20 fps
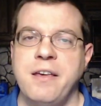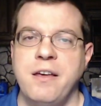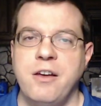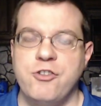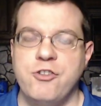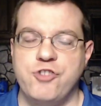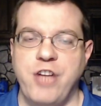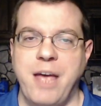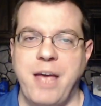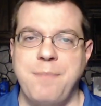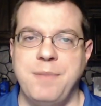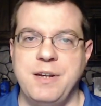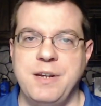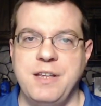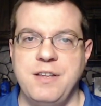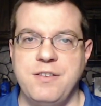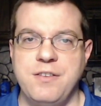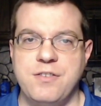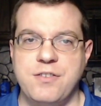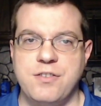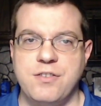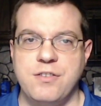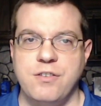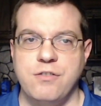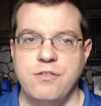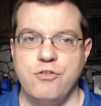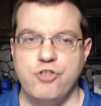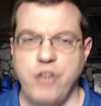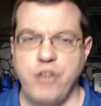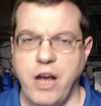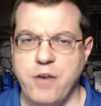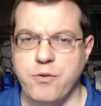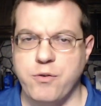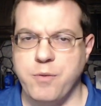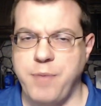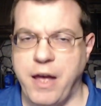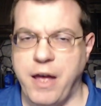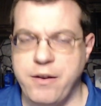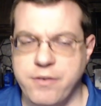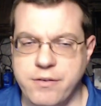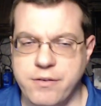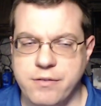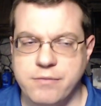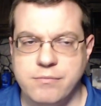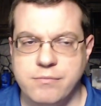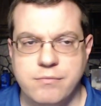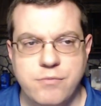a Japanese genre bender.